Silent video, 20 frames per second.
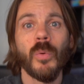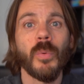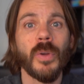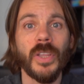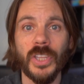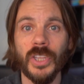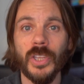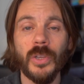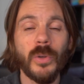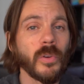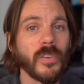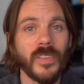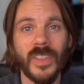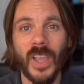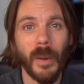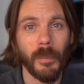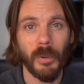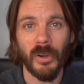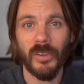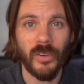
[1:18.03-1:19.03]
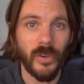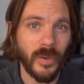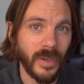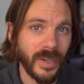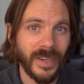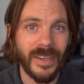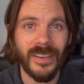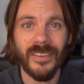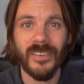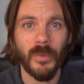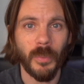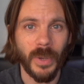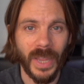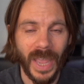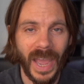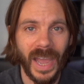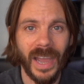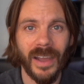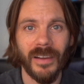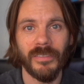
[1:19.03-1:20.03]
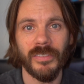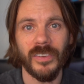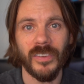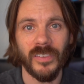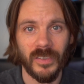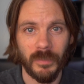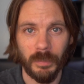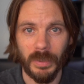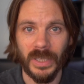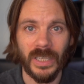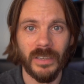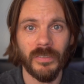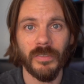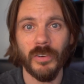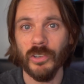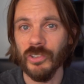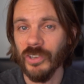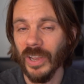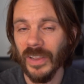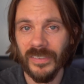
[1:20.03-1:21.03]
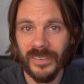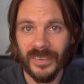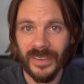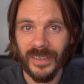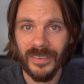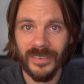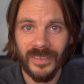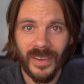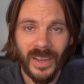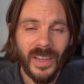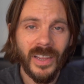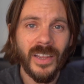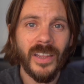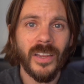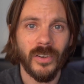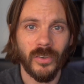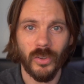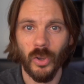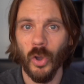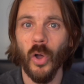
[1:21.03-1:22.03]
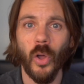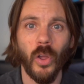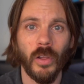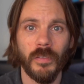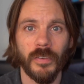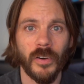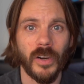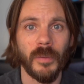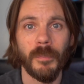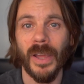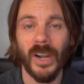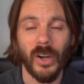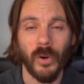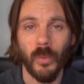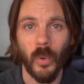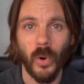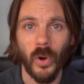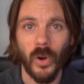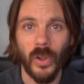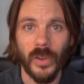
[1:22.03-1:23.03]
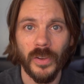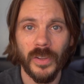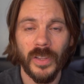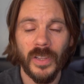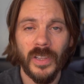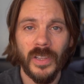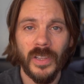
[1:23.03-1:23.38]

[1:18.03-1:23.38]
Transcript: we use the opportunities that we have to speak for justice and call for a better world.